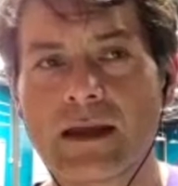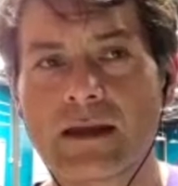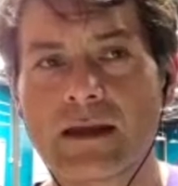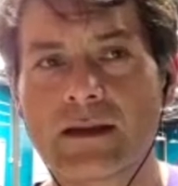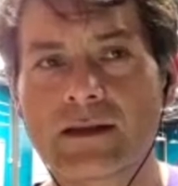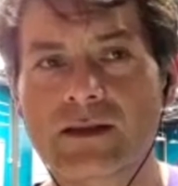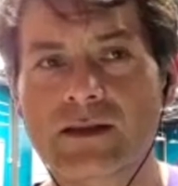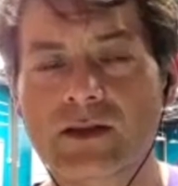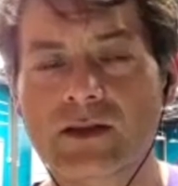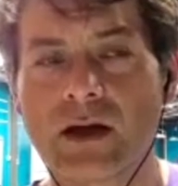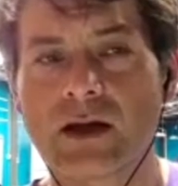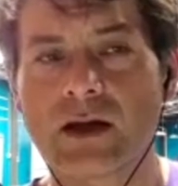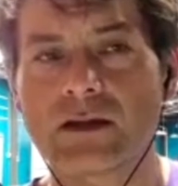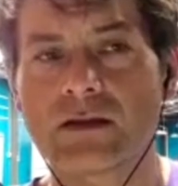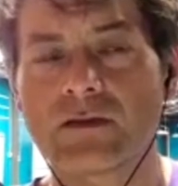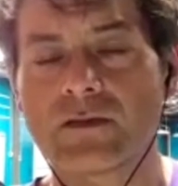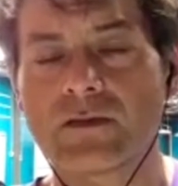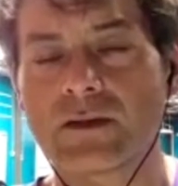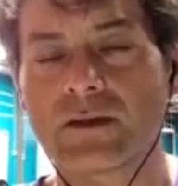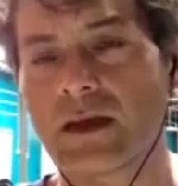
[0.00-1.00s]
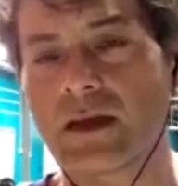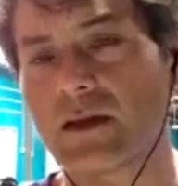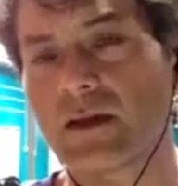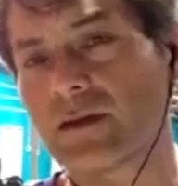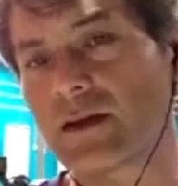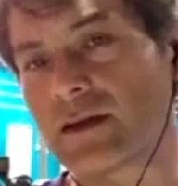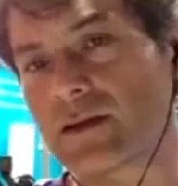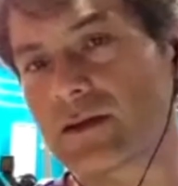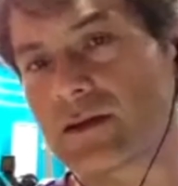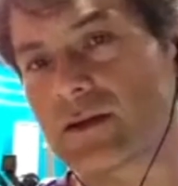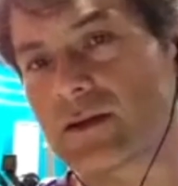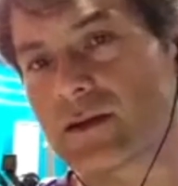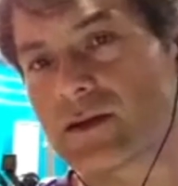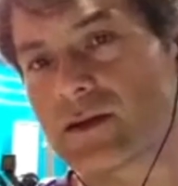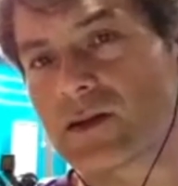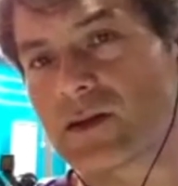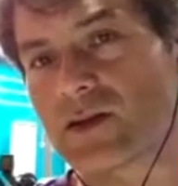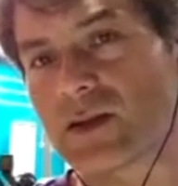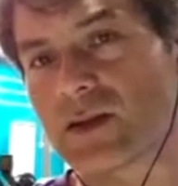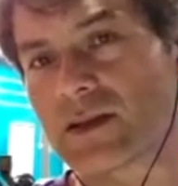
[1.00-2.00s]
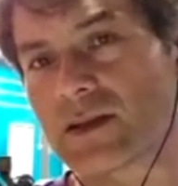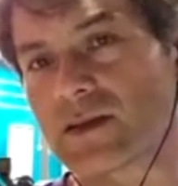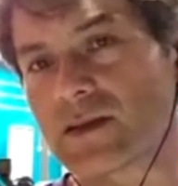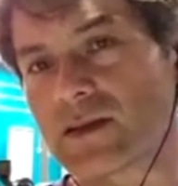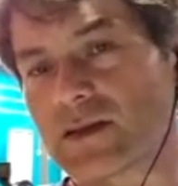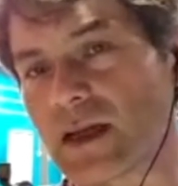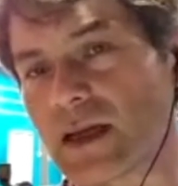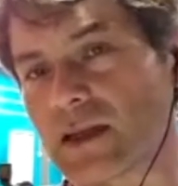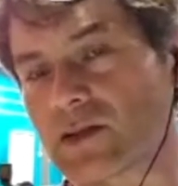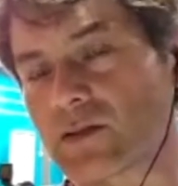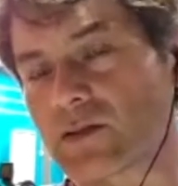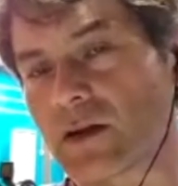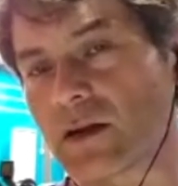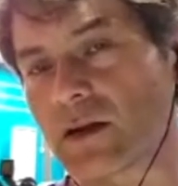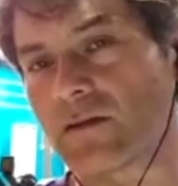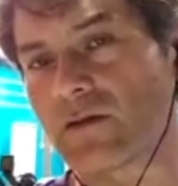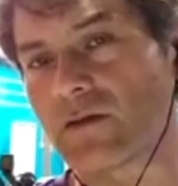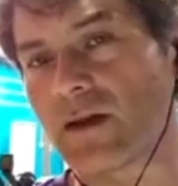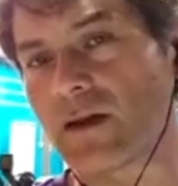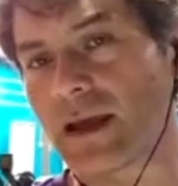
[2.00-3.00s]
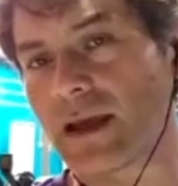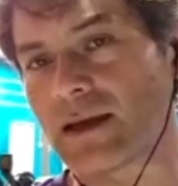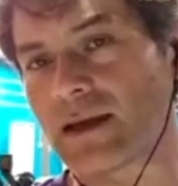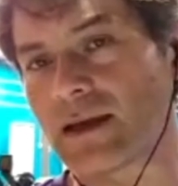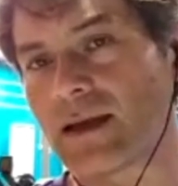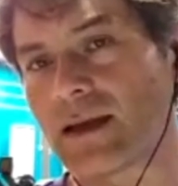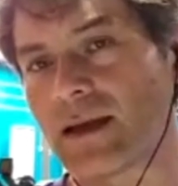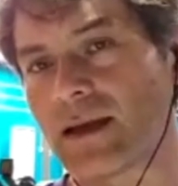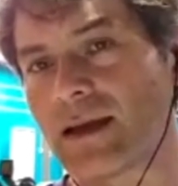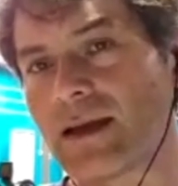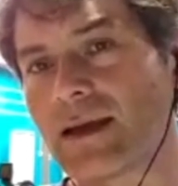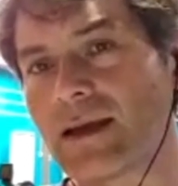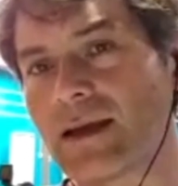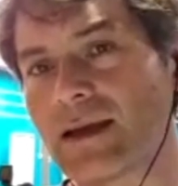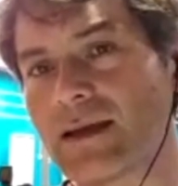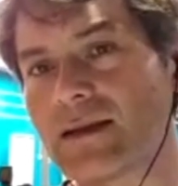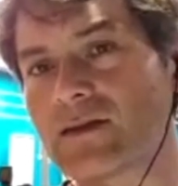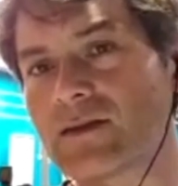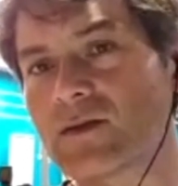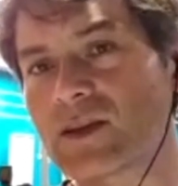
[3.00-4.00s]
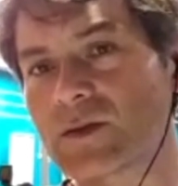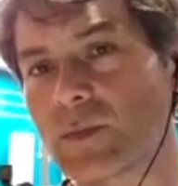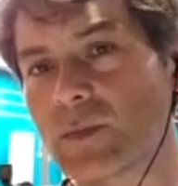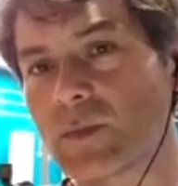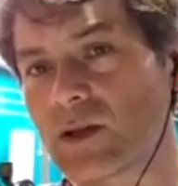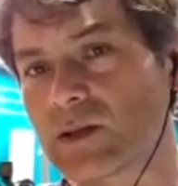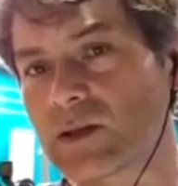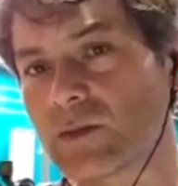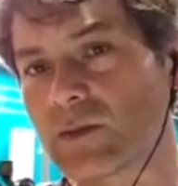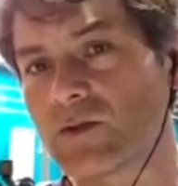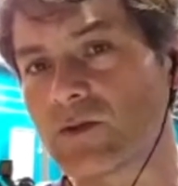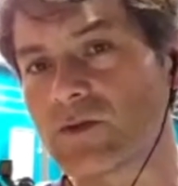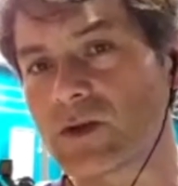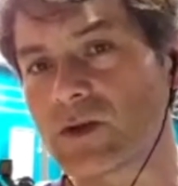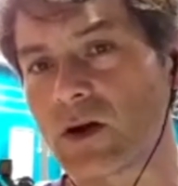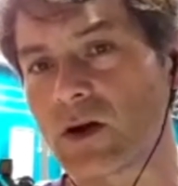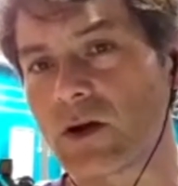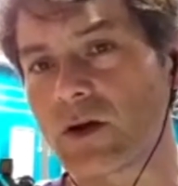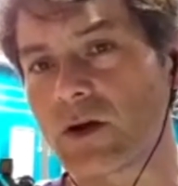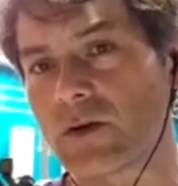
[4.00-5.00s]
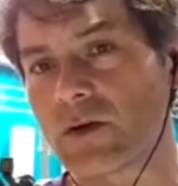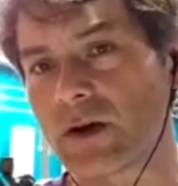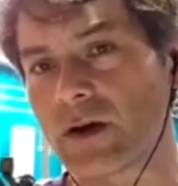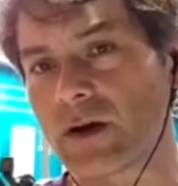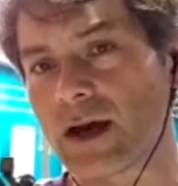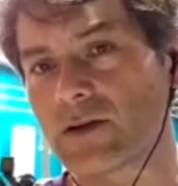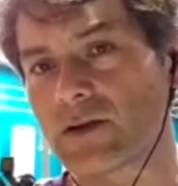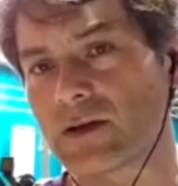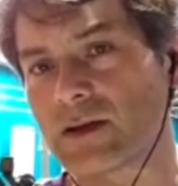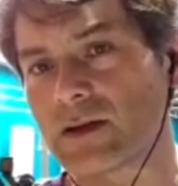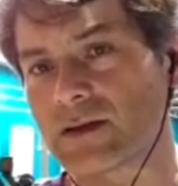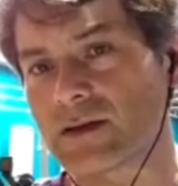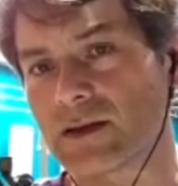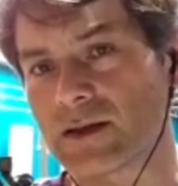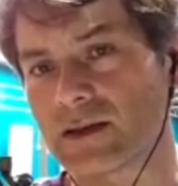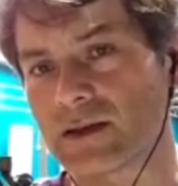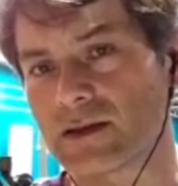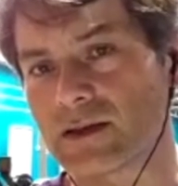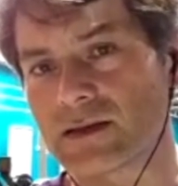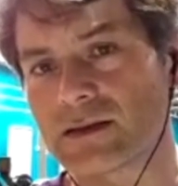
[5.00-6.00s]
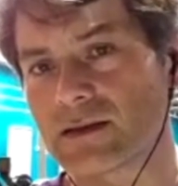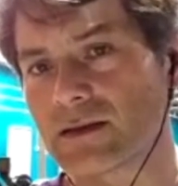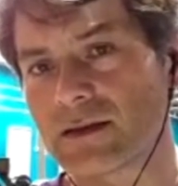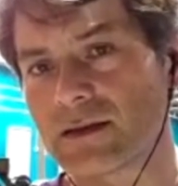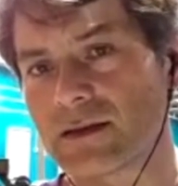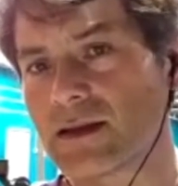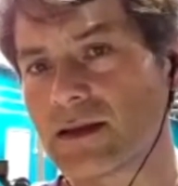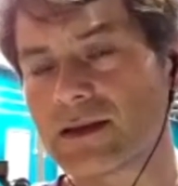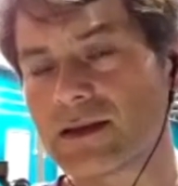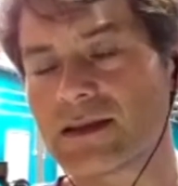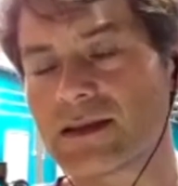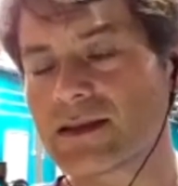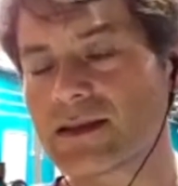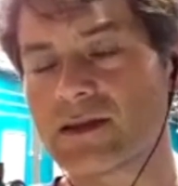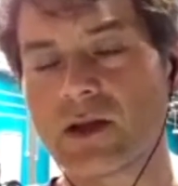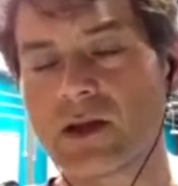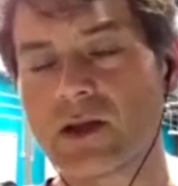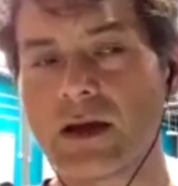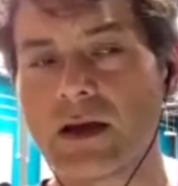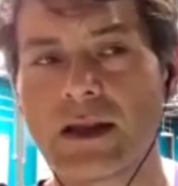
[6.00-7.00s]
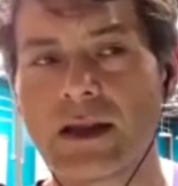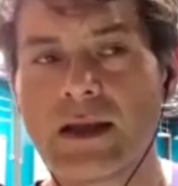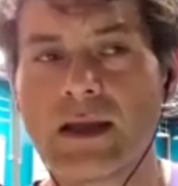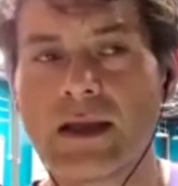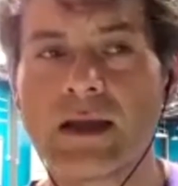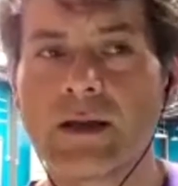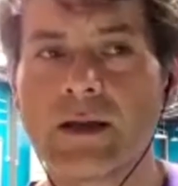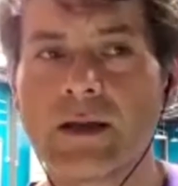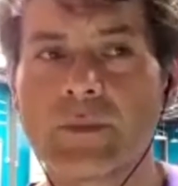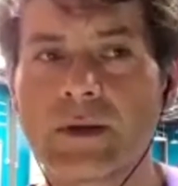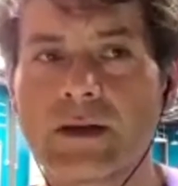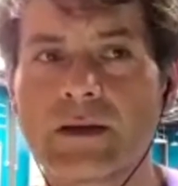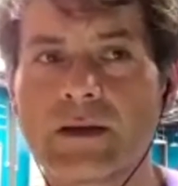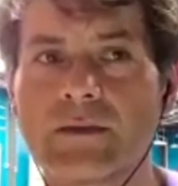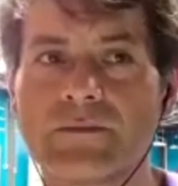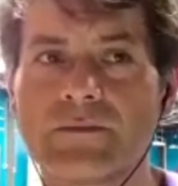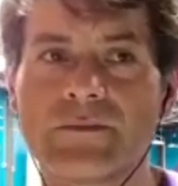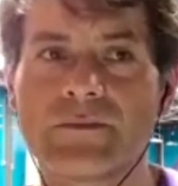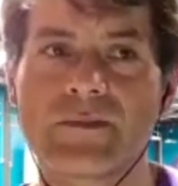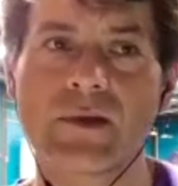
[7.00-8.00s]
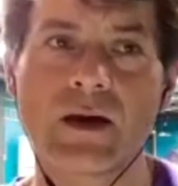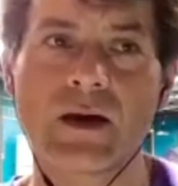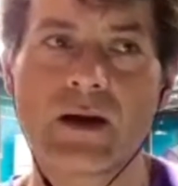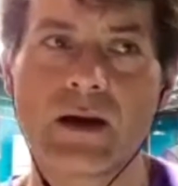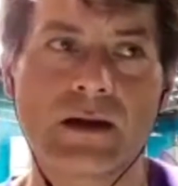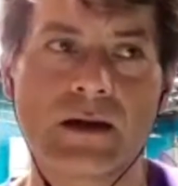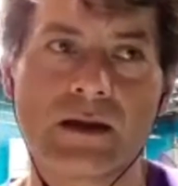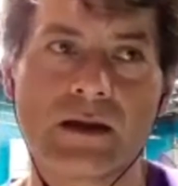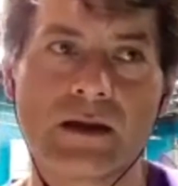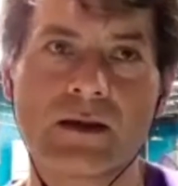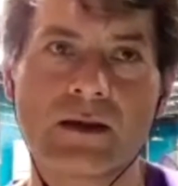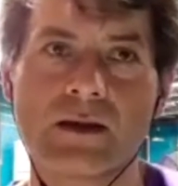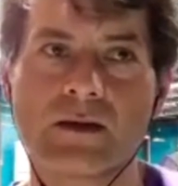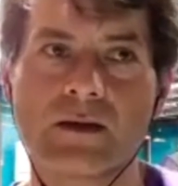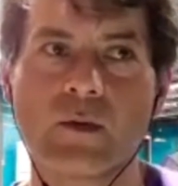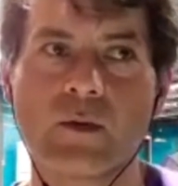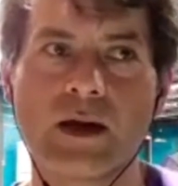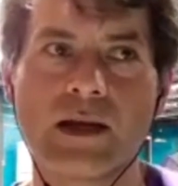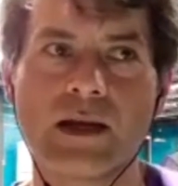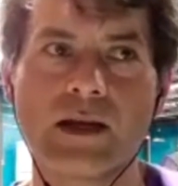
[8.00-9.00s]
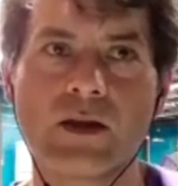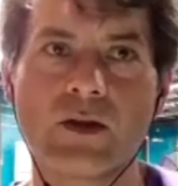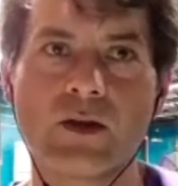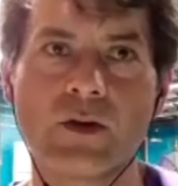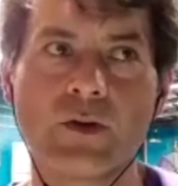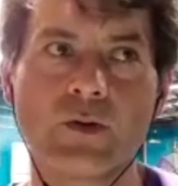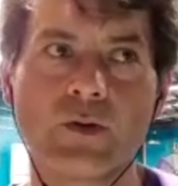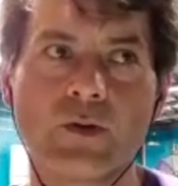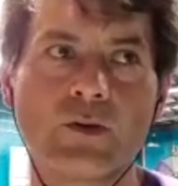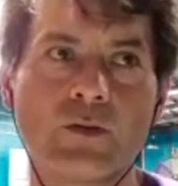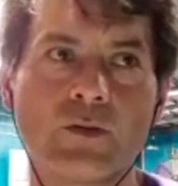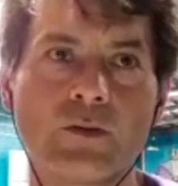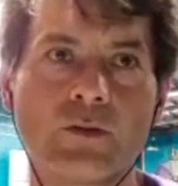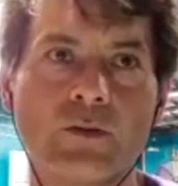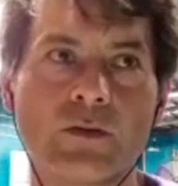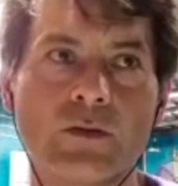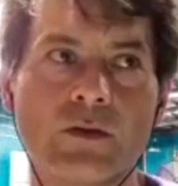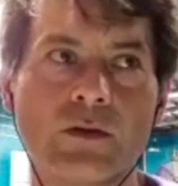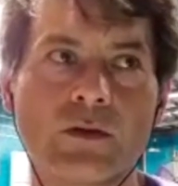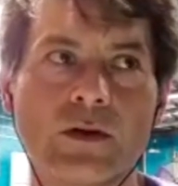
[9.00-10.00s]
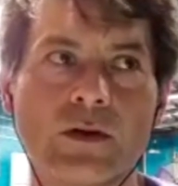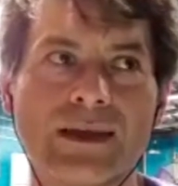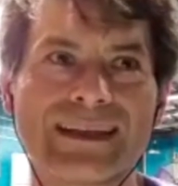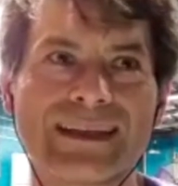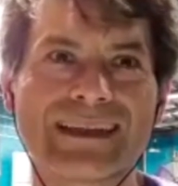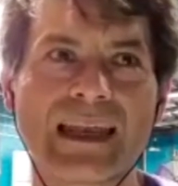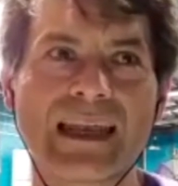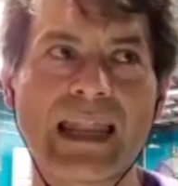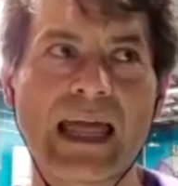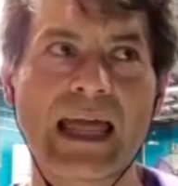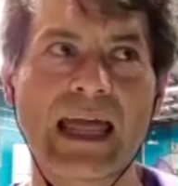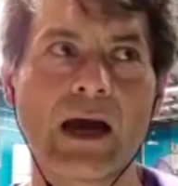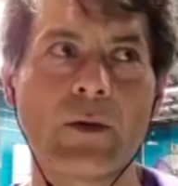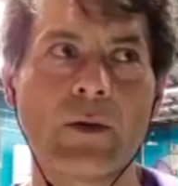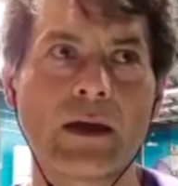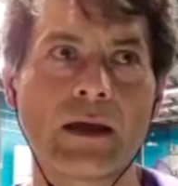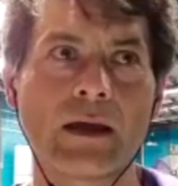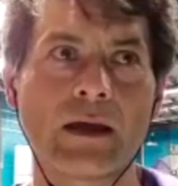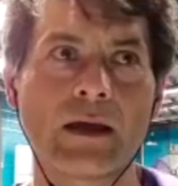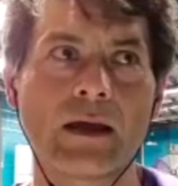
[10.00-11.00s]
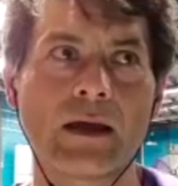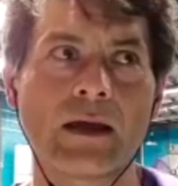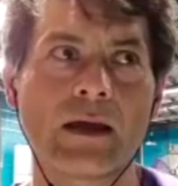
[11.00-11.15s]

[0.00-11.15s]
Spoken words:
scientific evidence that suggests that saturated fat is responsible for coronary artery disease. There's just not. But you wonder who is allowing